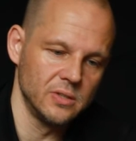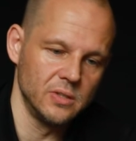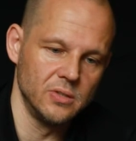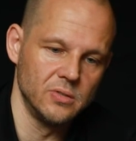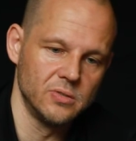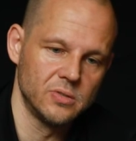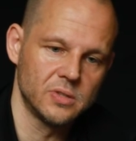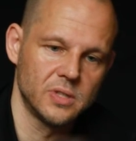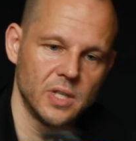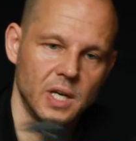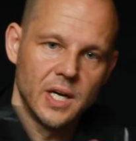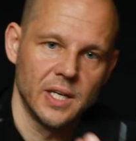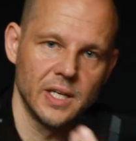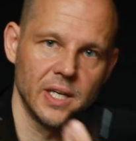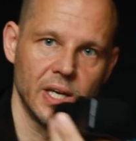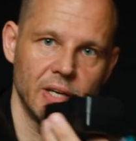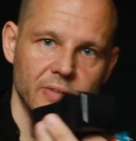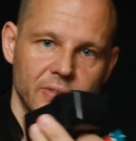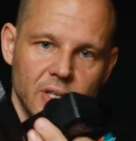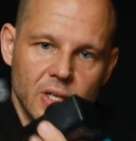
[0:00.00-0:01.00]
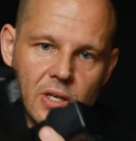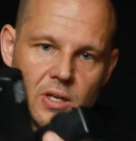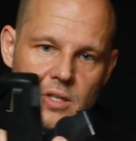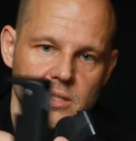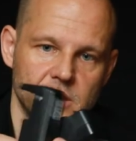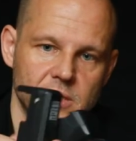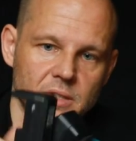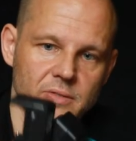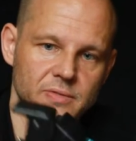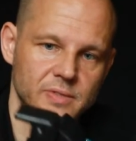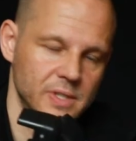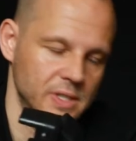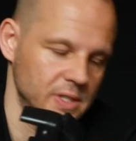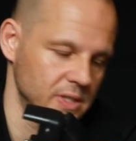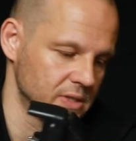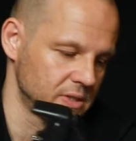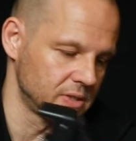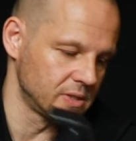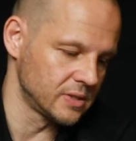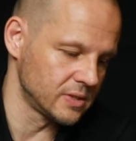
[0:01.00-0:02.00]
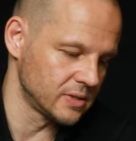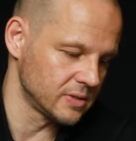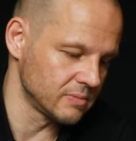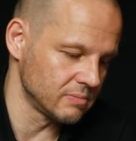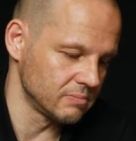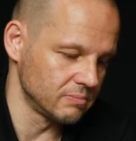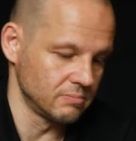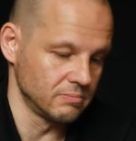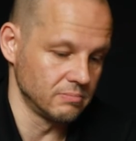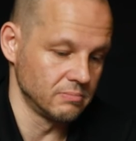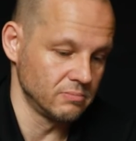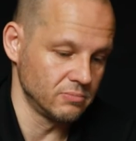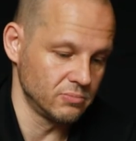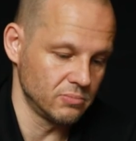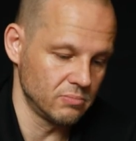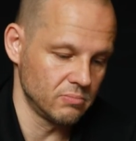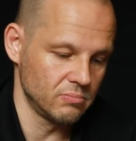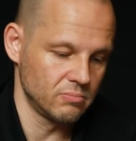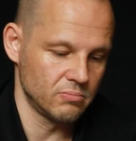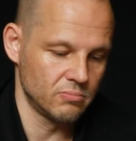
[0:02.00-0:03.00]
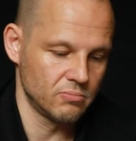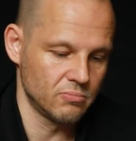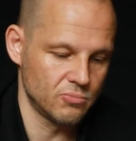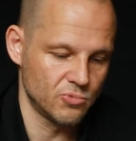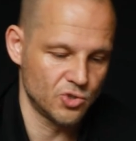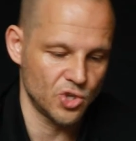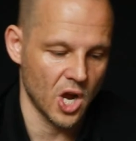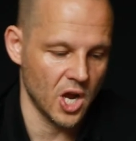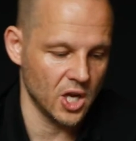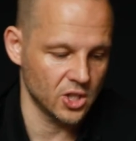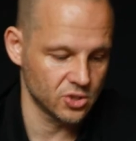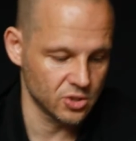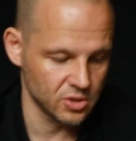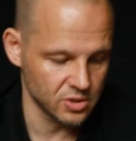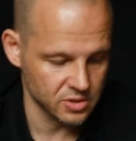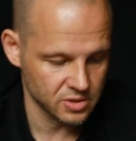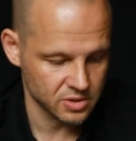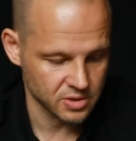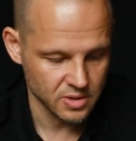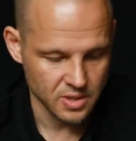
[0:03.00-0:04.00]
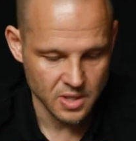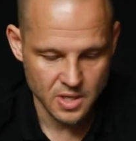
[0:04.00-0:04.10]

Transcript: you start having lots of these chargers.